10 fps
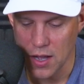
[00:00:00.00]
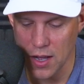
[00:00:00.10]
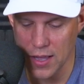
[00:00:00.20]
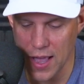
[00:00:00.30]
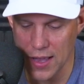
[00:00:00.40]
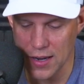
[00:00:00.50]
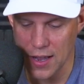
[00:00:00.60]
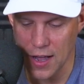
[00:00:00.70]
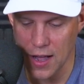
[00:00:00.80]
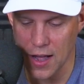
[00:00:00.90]
Again,
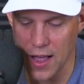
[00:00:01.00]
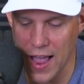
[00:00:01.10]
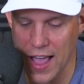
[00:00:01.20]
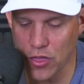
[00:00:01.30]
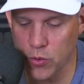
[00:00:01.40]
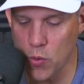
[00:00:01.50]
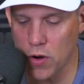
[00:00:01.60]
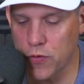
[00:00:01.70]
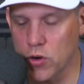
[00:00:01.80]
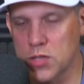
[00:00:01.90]
at
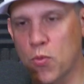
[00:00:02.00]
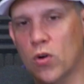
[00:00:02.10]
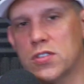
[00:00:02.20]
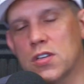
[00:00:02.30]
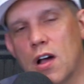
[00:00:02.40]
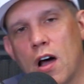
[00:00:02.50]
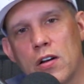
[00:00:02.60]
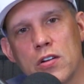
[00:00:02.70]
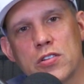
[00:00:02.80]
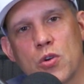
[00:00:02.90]

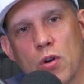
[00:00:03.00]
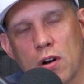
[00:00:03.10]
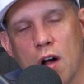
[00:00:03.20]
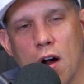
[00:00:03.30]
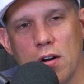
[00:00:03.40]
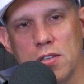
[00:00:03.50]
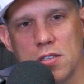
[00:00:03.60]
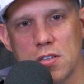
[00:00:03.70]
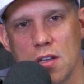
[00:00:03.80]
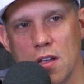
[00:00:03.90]
314sports_cards,